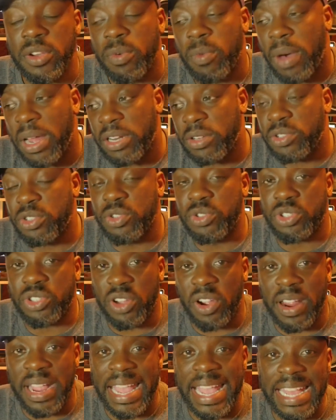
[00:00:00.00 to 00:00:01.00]
Why don't you
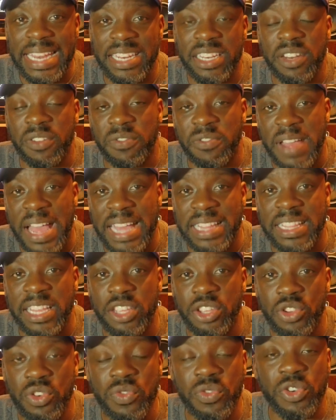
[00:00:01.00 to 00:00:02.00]
start hating the fact
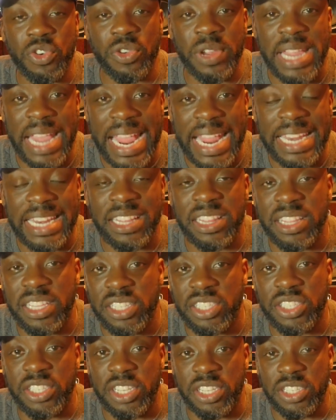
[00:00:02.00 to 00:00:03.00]
that you've created
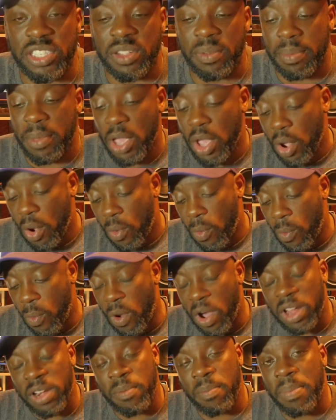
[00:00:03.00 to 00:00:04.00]
this system?
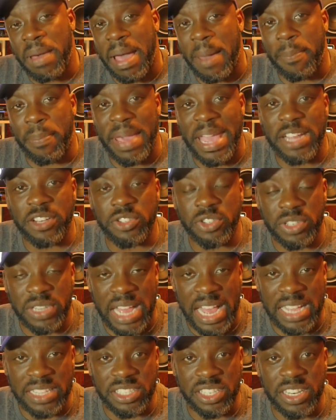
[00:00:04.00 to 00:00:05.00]
One, by
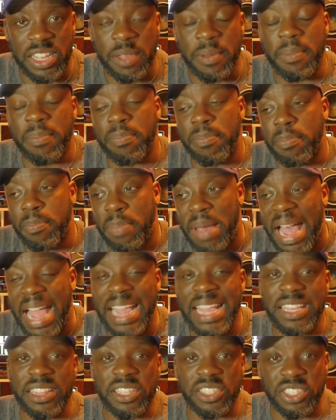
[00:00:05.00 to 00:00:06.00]
patronizing it,
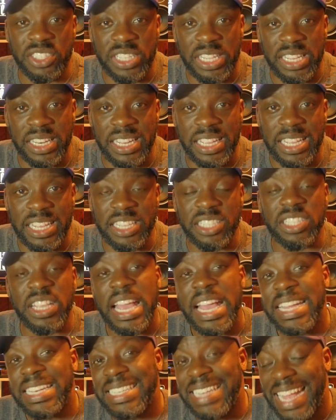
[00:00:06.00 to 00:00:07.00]
buying the CDs,
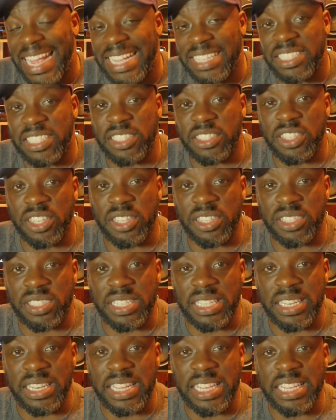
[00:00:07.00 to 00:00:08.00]
dancing to the
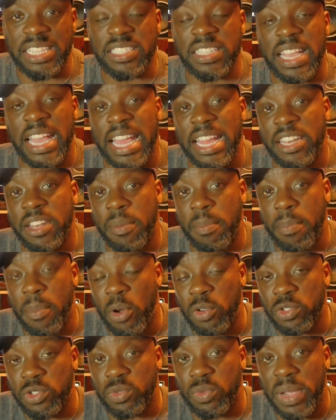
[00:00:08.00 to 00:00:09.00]
CDs, and the
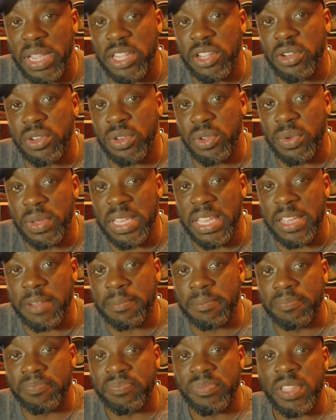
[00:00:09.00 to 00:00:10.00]
most way you're doing
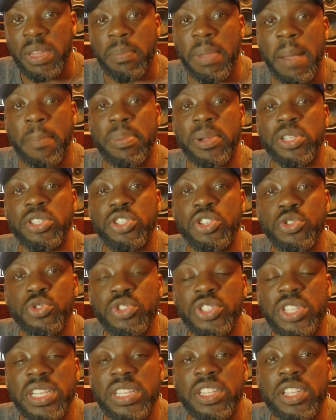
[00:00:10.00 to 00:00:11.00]
it, by
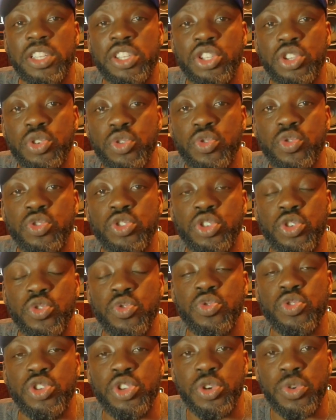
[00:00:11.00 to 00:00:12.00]
producing the dudes
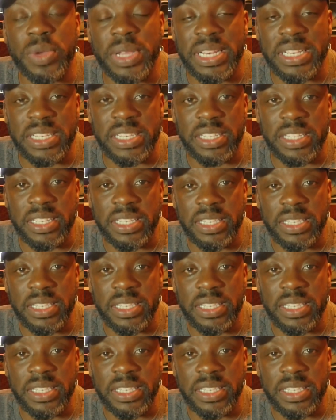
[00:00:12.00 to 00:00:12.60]
who do it.